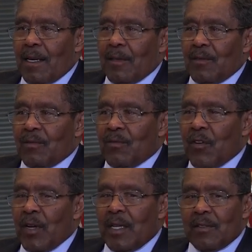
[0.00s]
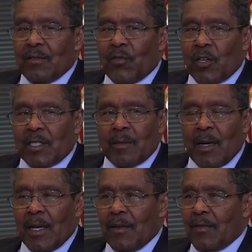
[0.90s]
I'm very fortunate in
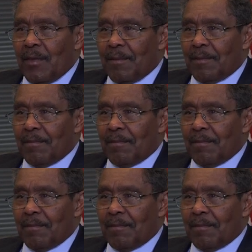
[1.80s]
my life.